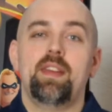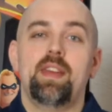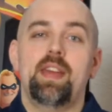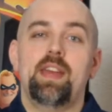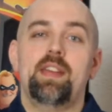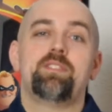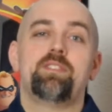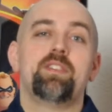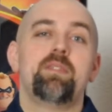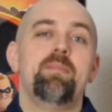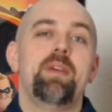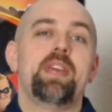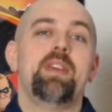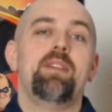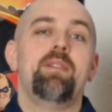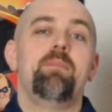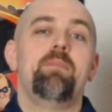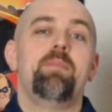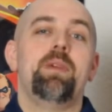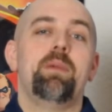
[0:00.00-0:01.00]
And it's going to make
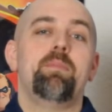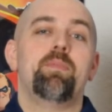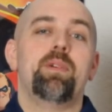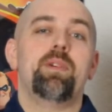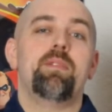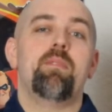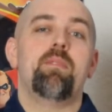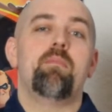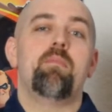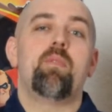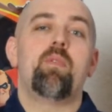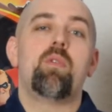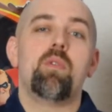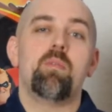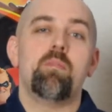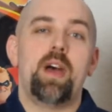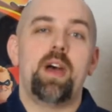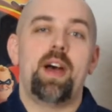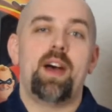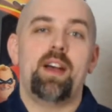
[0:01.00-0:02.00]
even people even more
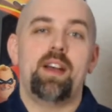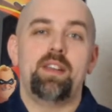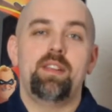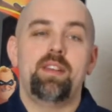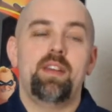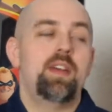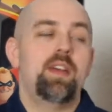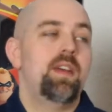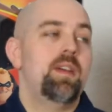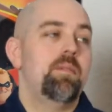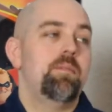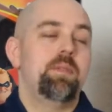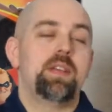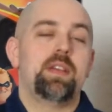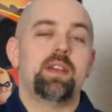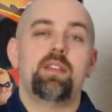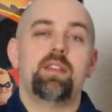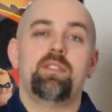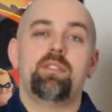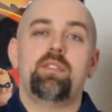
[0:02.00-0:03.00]
mad
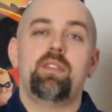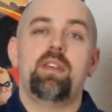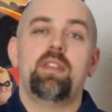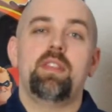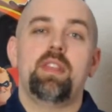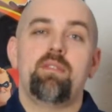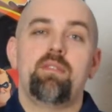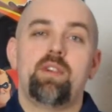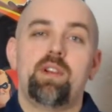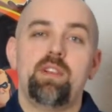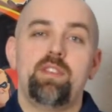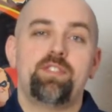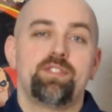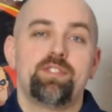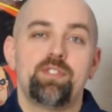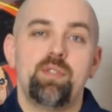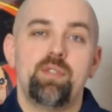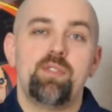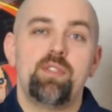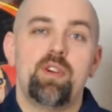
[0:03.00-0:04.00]
because they've already
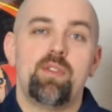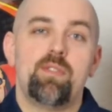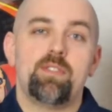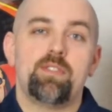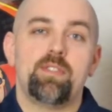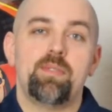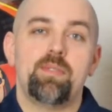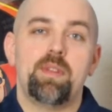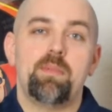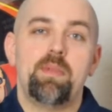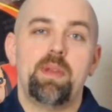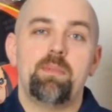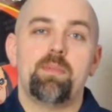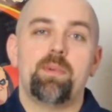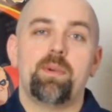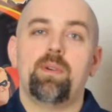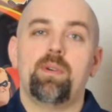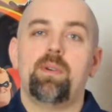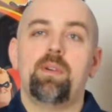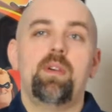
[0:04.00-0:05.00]
screwed over so many
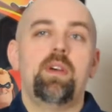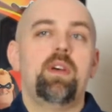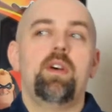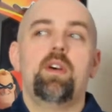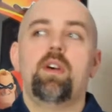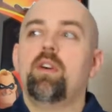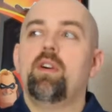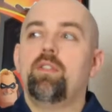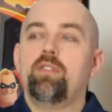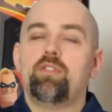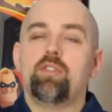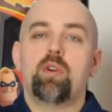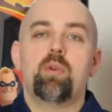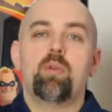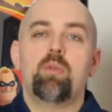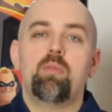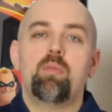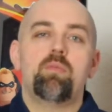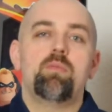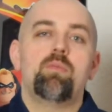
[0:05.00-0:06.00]
people.
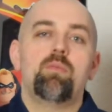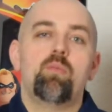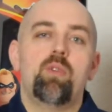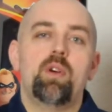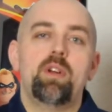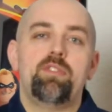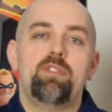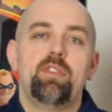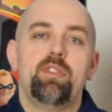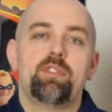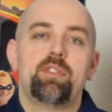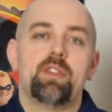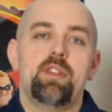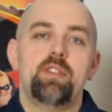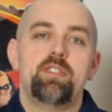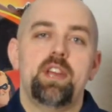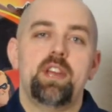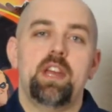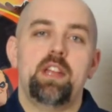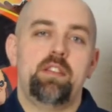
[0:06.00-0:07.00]
So what's this going to
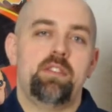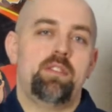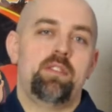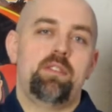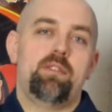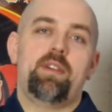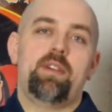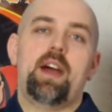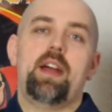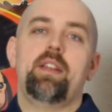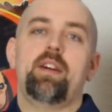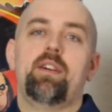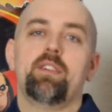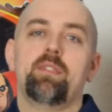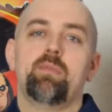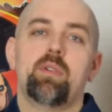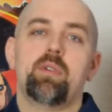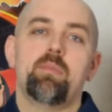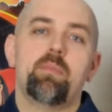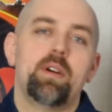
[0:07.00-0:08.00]
change?
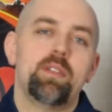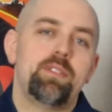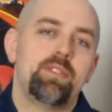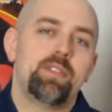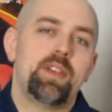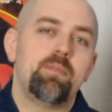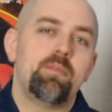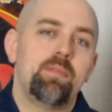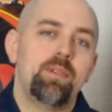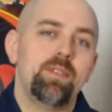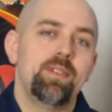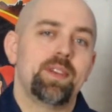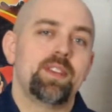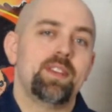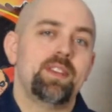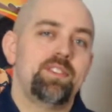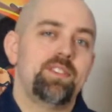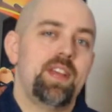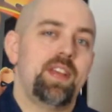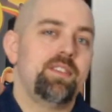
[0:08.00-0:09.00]
$5 more a month? Is that really
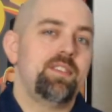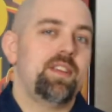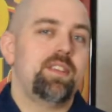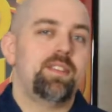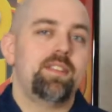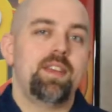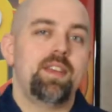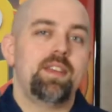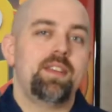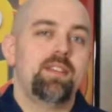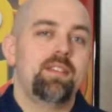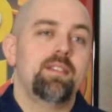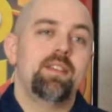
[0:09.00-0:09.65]
going to change anything?